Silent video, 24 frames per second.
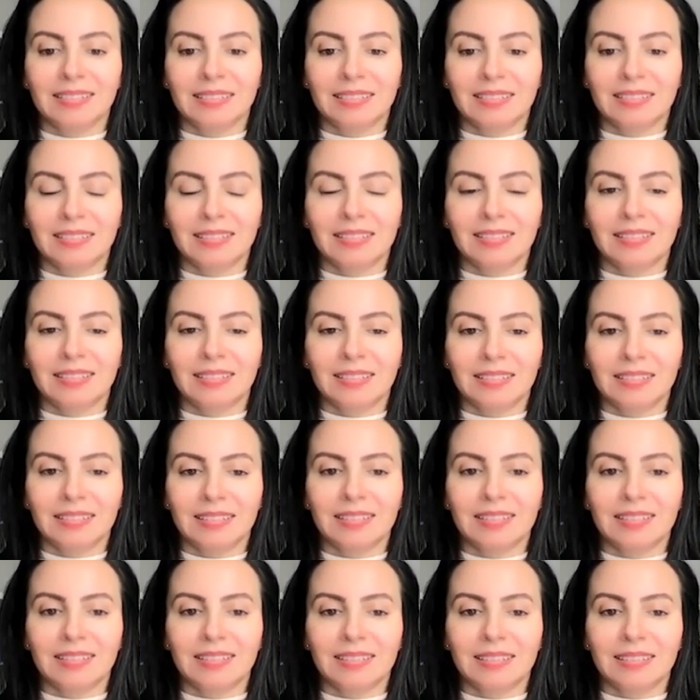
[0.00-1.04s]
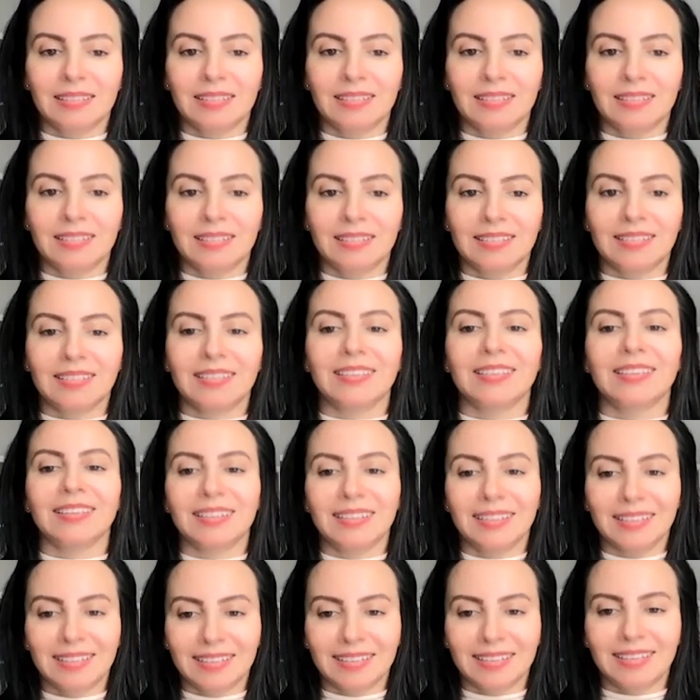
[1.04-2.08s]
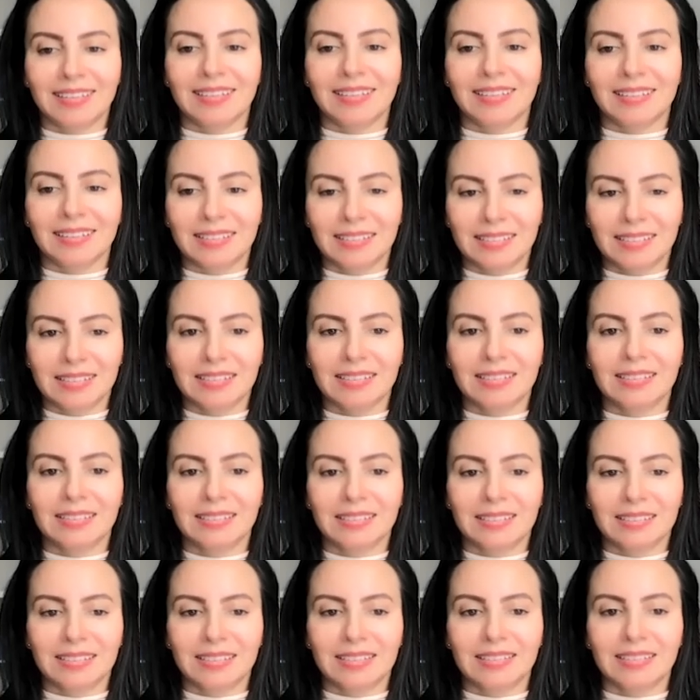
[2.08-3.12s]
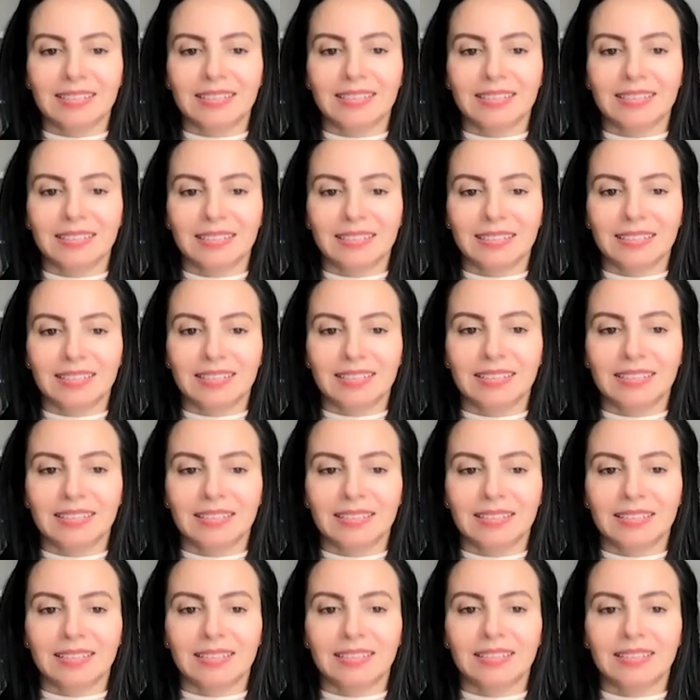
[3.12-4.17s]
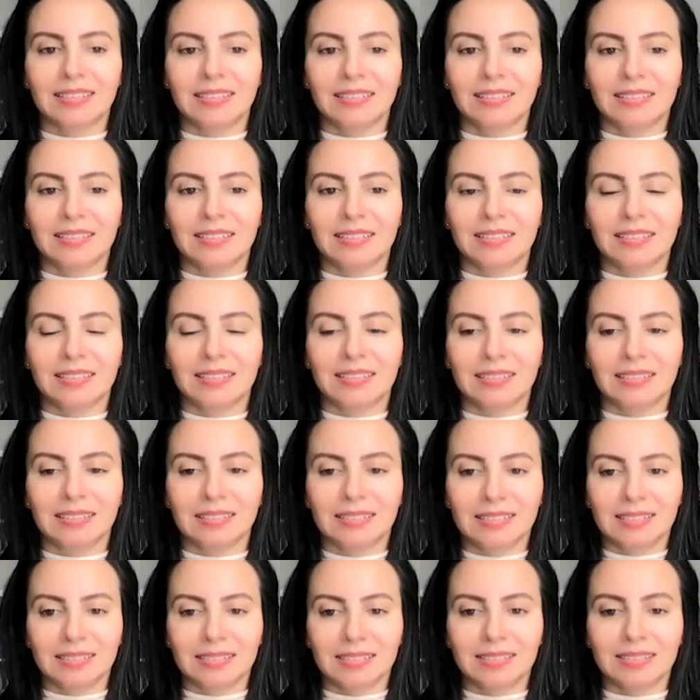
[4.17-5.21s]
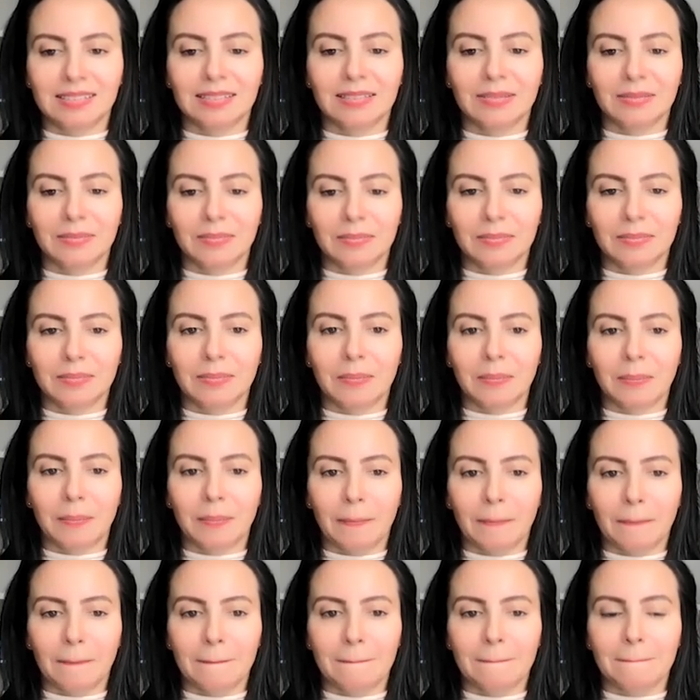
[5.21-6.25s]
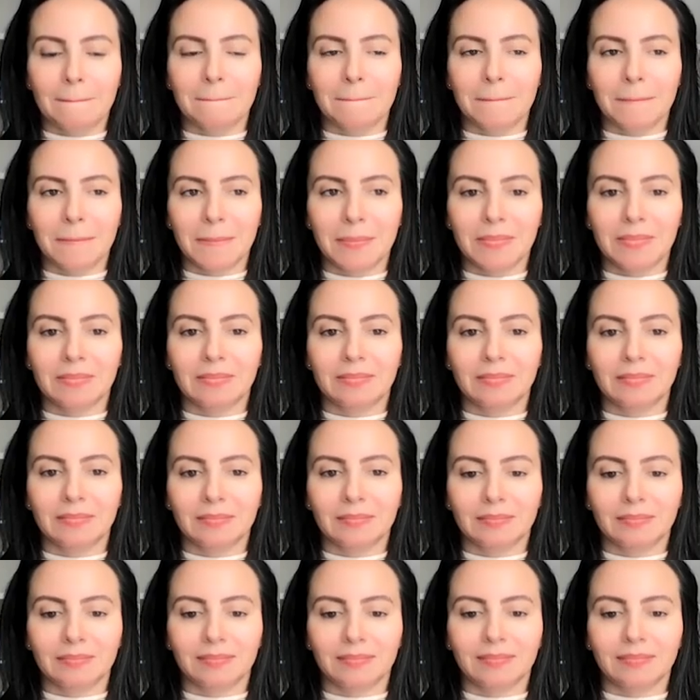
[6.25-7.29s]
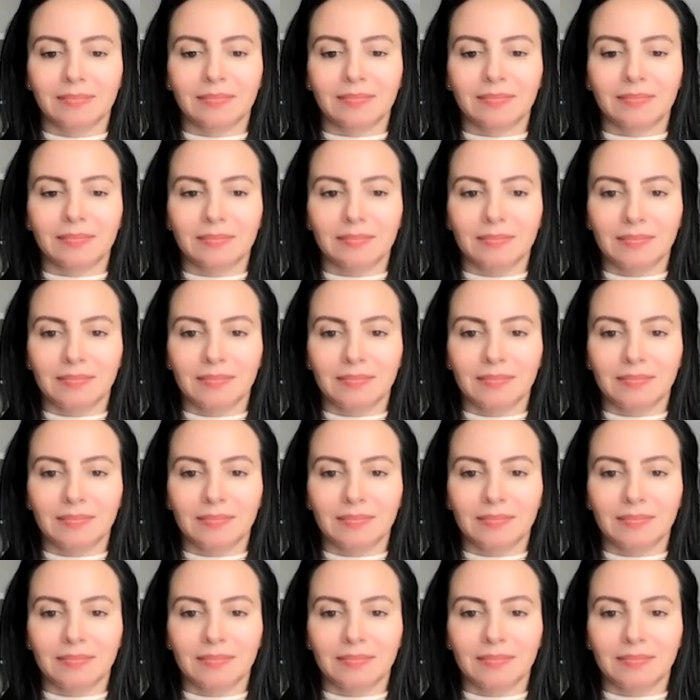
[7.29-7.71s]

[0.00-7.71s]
(silent)